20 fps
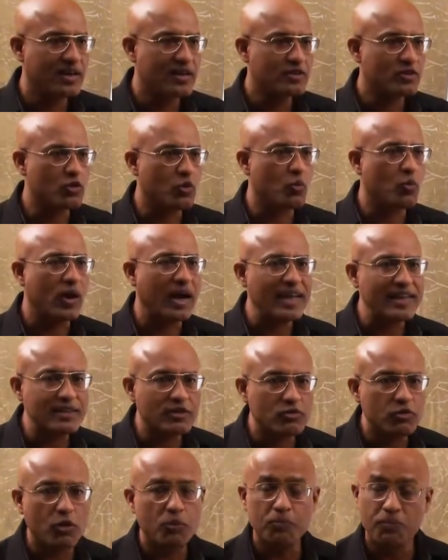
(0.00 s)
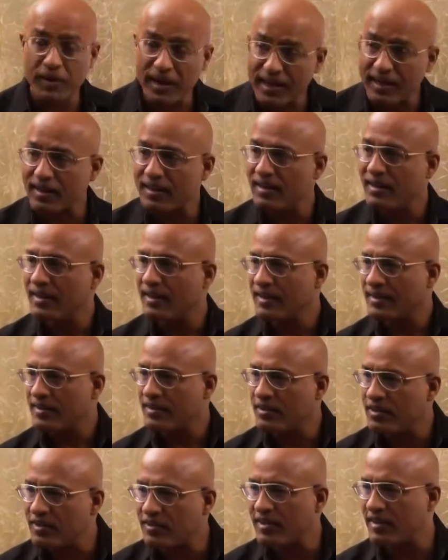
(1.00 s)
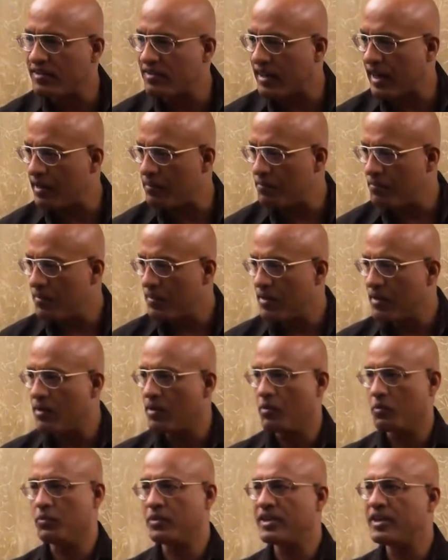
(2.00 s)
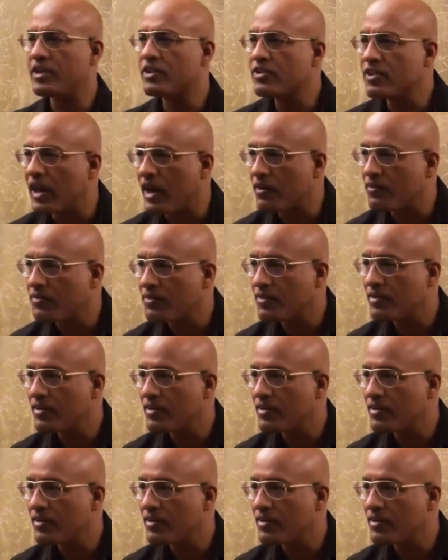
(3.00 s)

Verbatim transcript: so virus will bring this enzyme with itself,